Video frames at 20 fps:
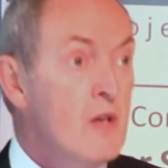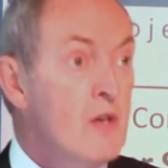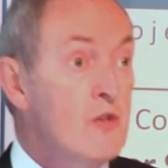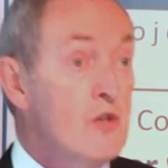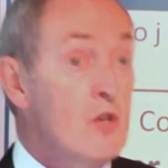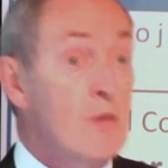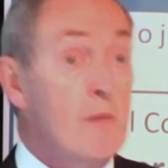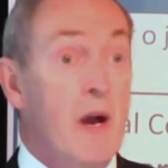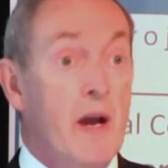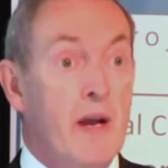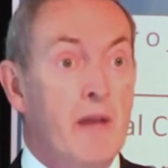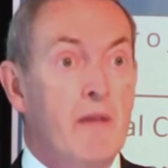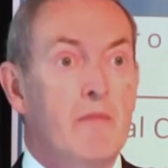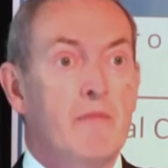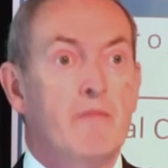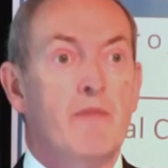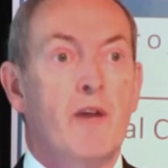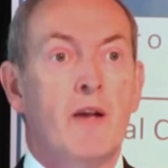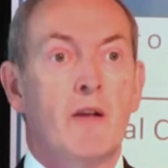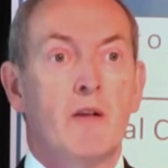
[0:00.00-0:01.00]
So my
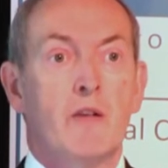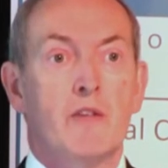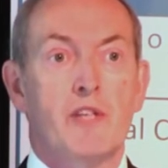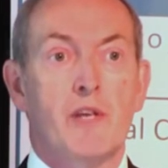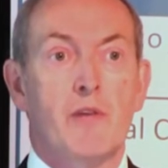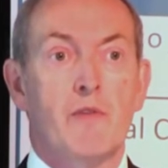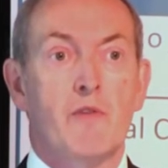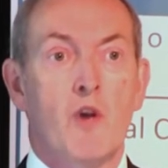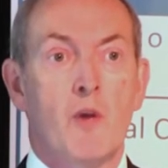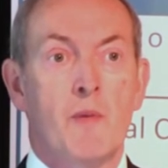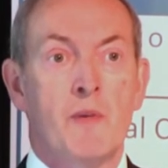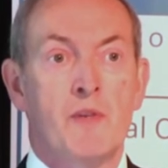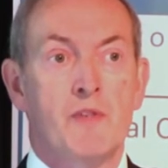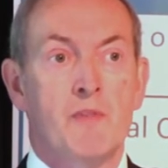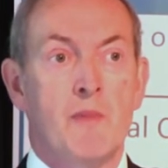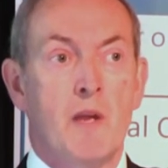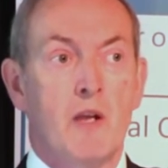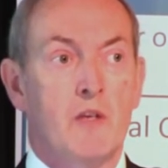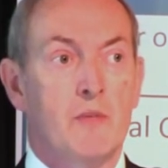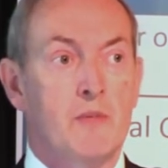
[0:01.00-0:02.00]
final set of
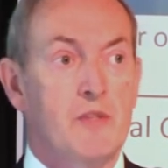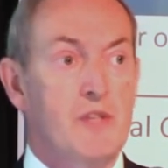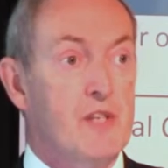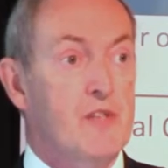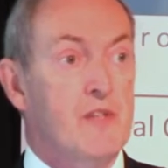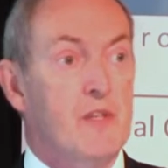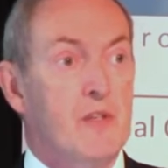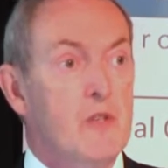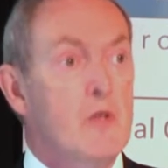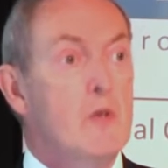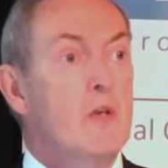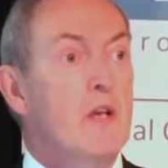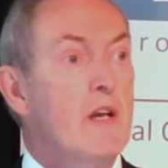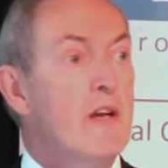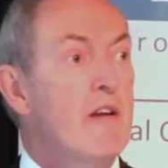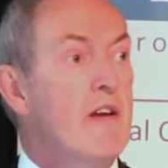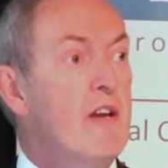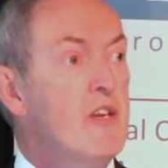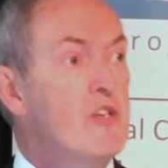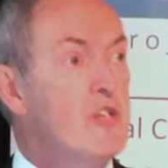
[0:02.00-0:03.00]
comments, Malcolm, is this, that
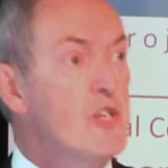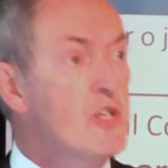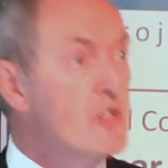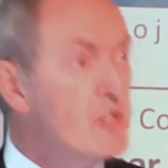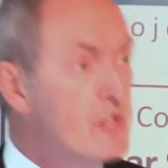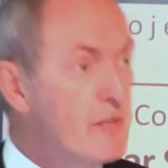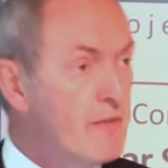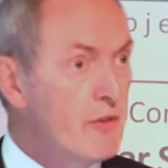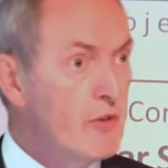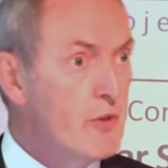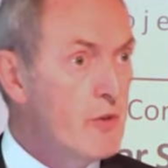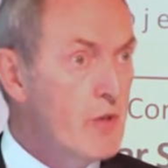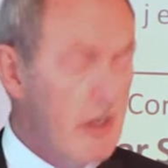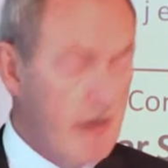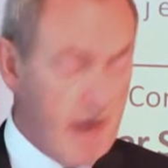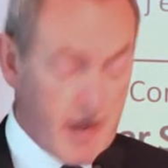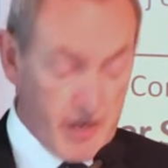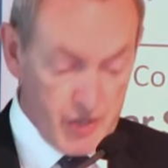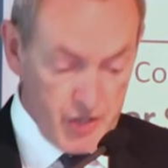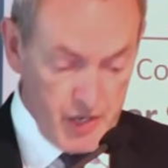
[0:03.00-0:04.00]
nuclear energy, civil
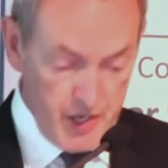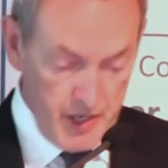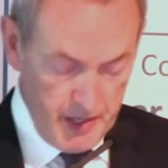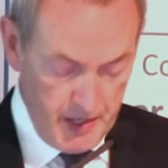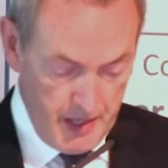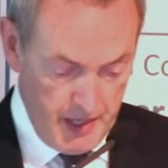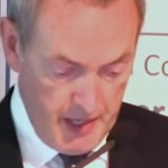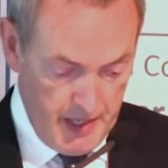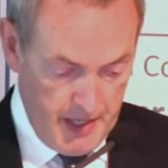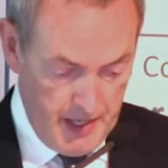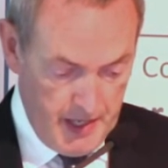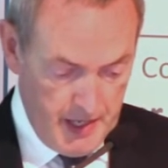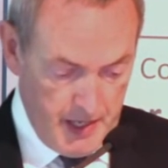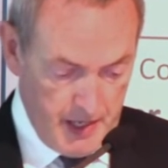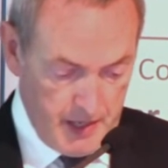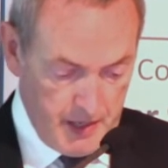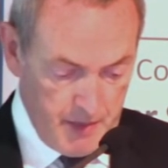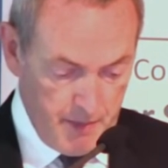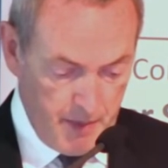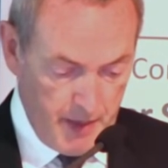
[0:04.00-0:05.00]
nuclear energy,
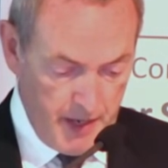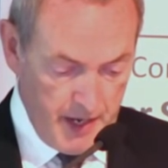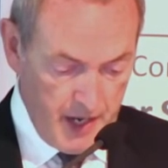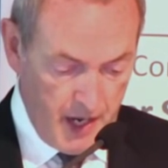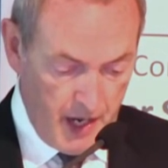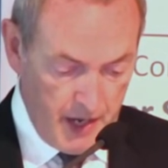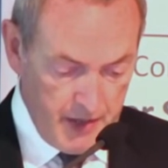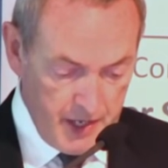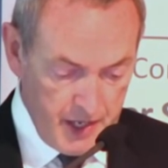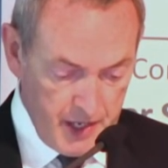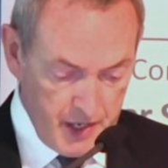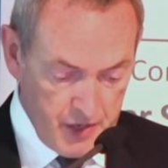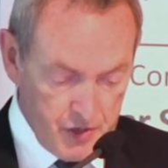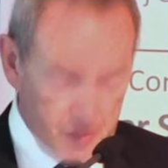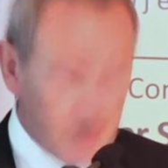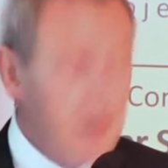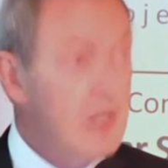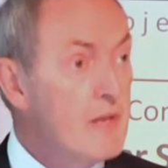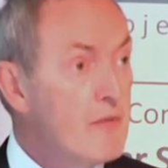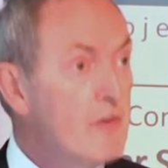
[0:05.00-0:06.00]
can play, I think, a
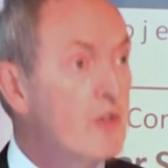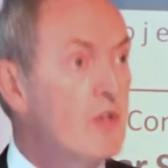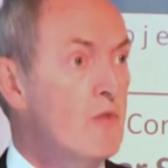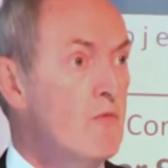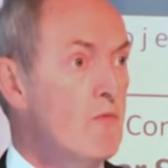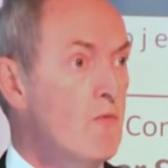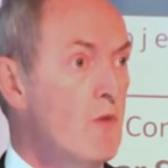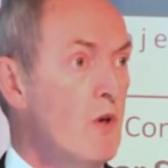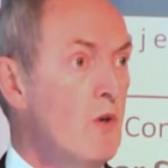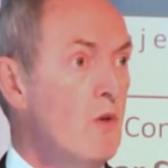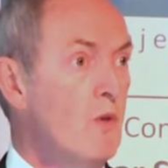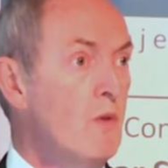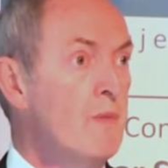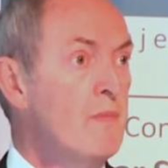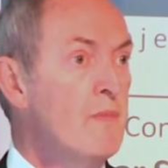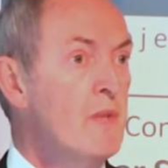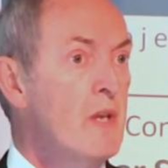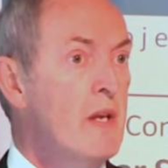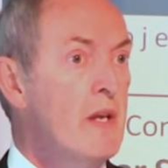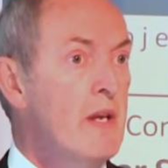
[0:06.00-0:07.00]
significant role
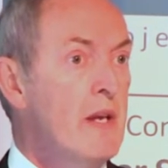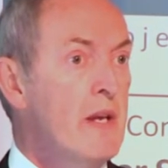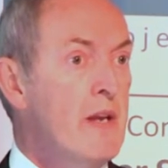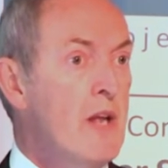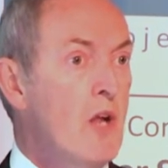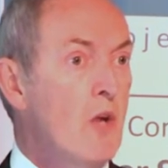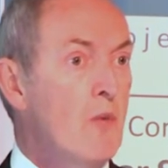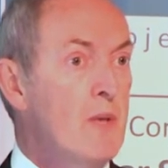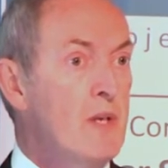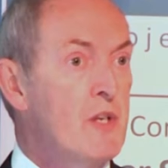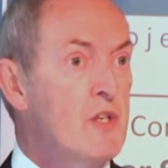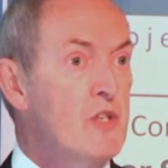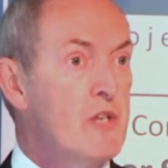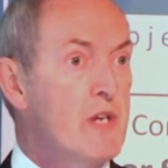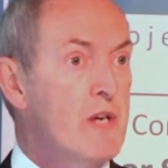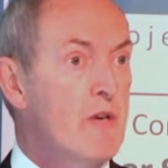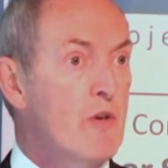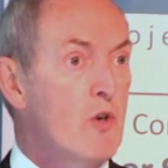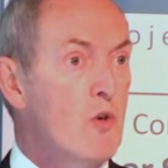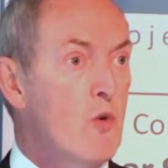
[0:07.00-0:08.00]
in helping
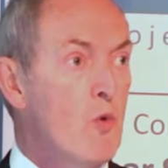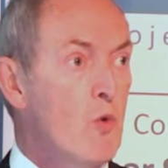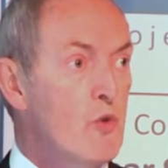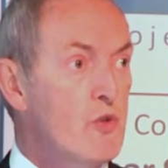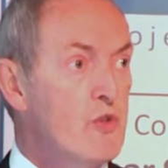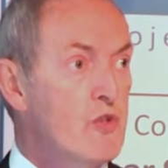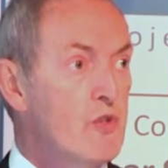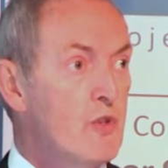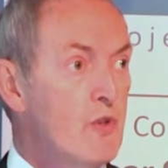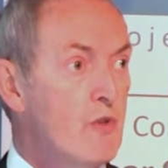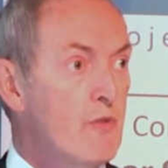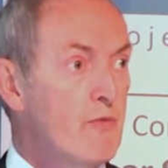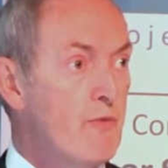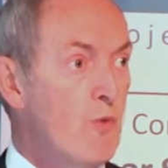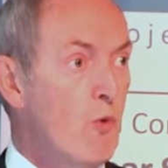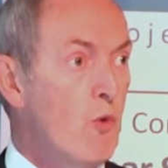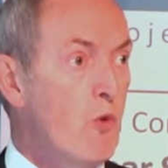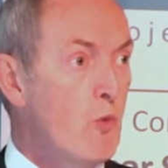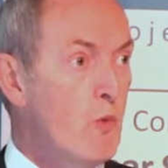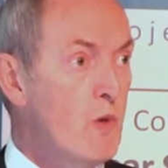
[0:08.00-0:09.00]
steer a course
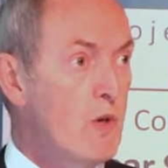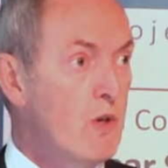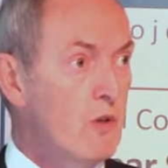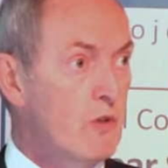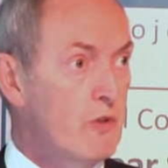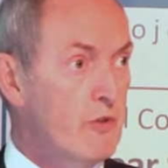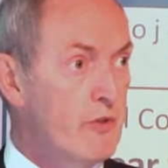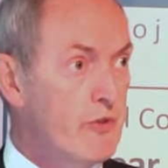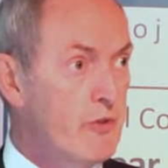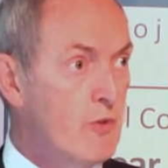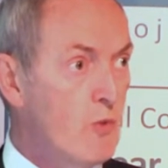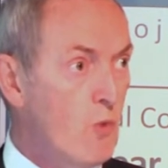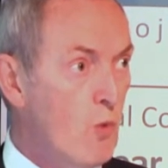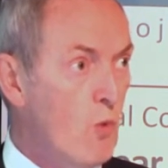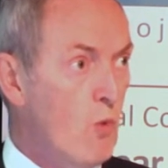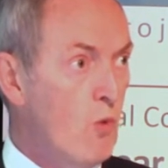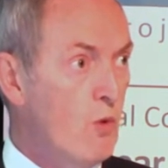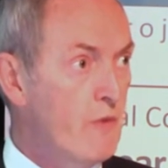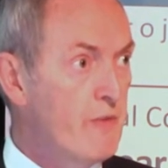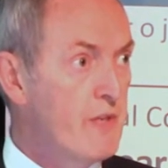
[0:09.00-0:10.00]
for the world through
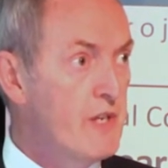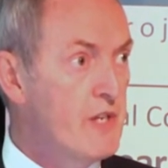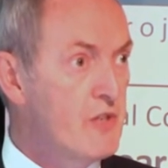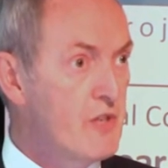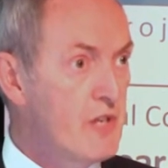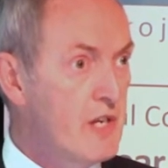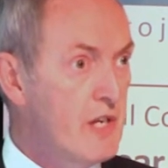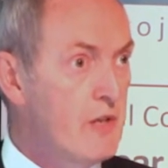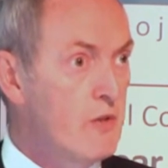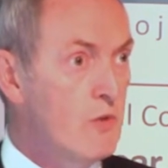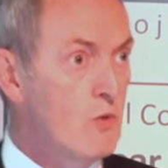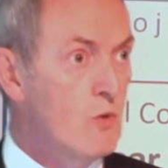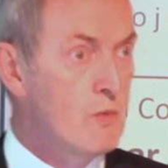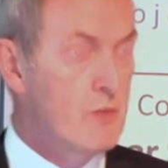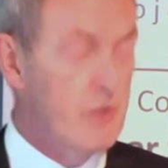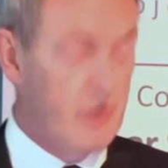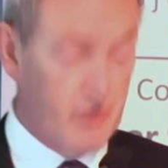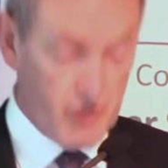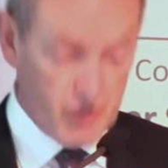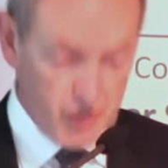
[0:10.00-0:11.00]
all of these
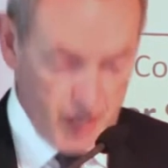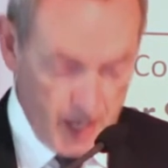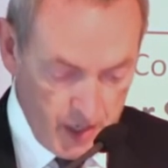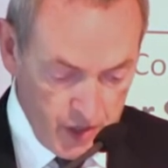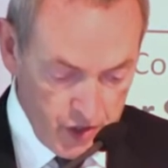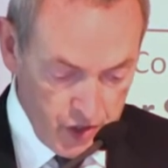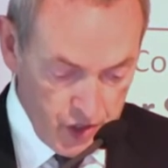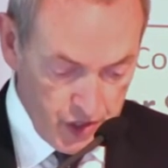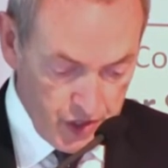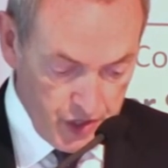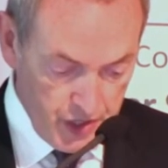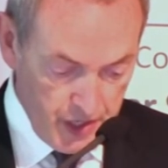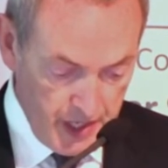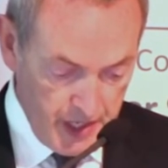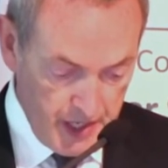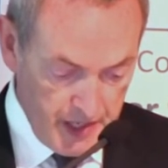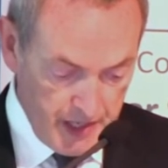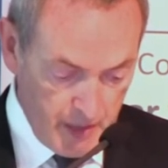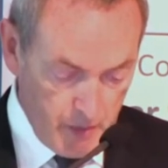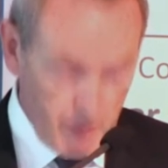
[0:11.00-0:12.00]
enormous challenges
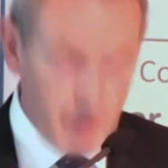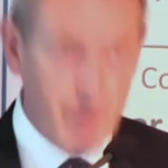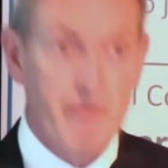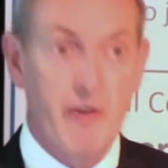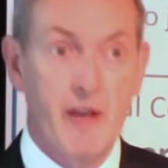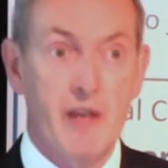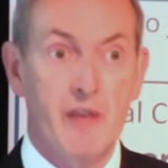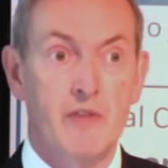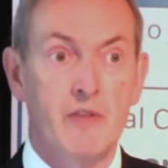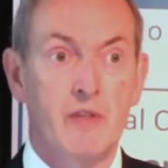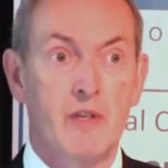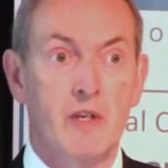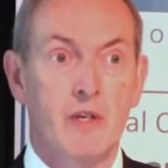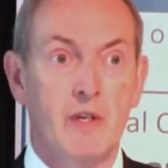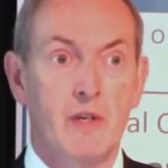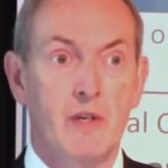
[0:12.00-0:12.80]
that we face.